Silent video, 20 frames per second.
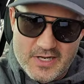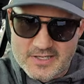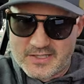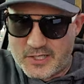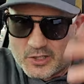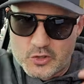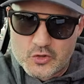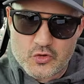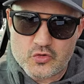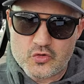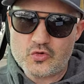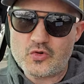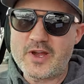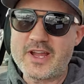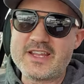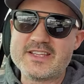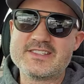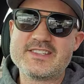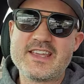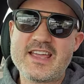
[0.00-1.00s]
on like
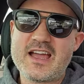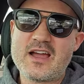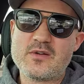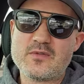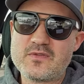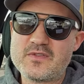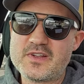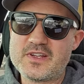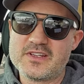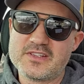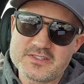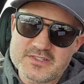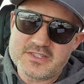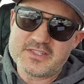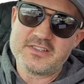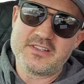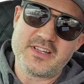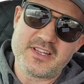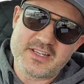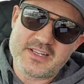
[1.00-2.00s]
crazy outfits
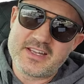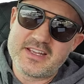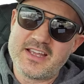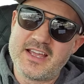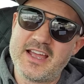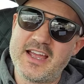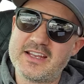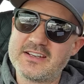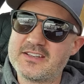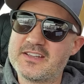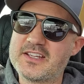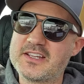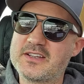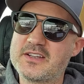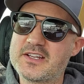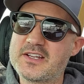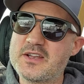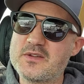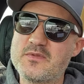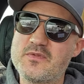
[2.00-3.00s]
and like had
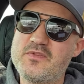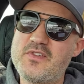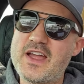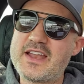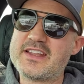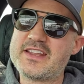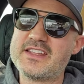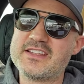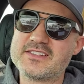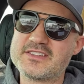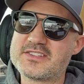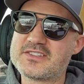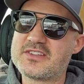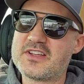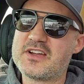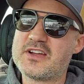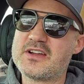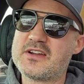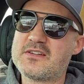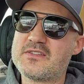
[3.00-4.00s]
like confetti and
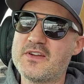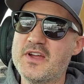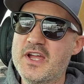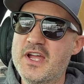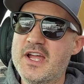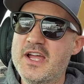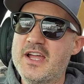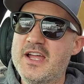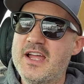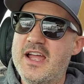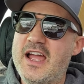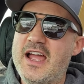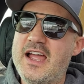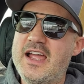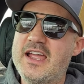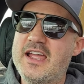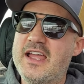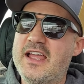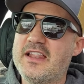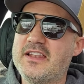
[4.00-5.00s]
stuff
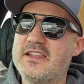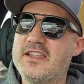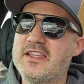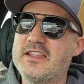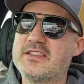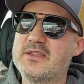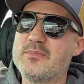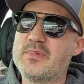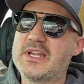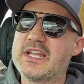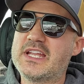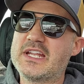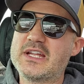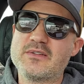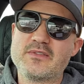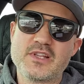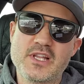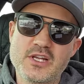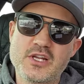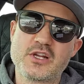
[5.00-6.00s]
and at the beginning
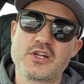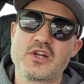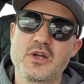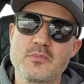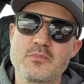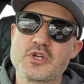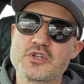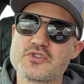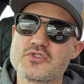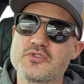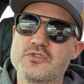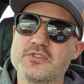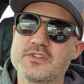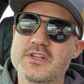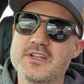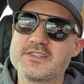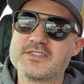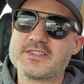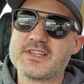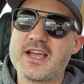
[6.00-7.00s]
of like a commercial
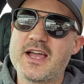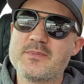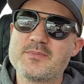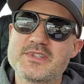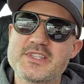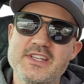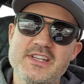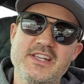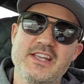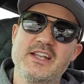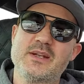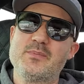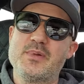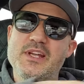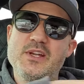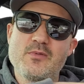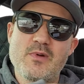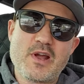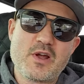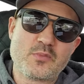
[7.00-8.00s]
because I'm sitting at a
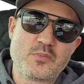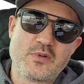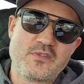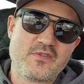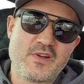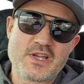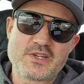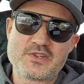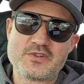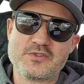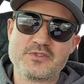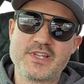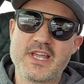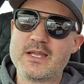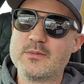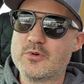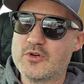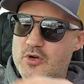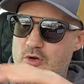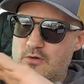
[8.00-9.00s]
big round professional
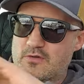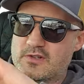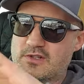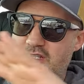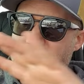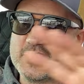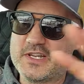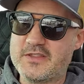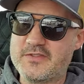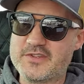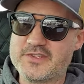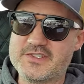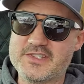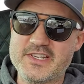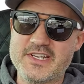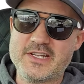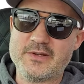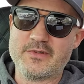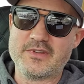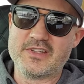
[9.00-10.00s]
table overlooking the
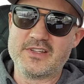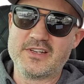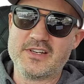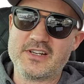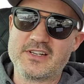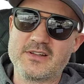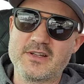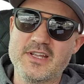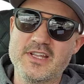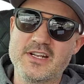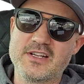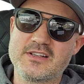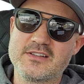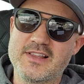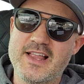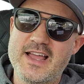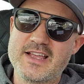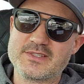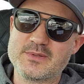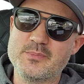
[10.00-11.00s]
city in a, in a
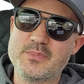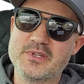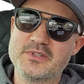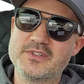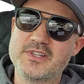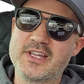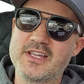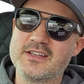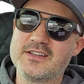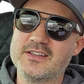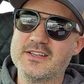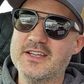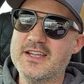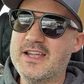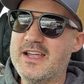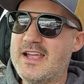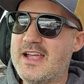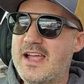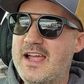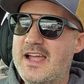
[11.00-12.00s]
glass building
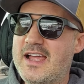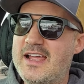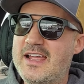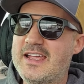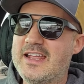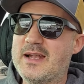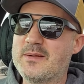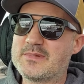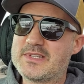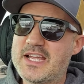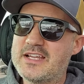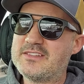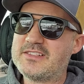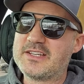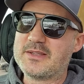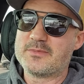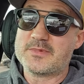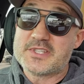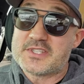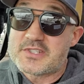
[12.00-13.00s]
and I'm
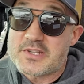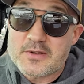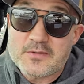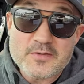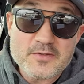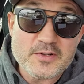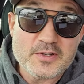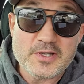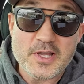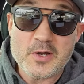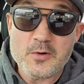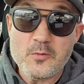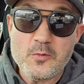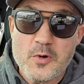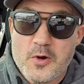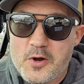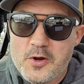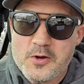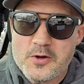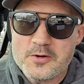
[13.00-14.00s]
telling them this stuff and they're like,
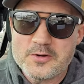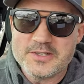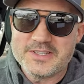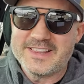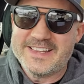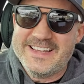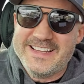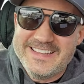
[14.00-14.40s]
whoa.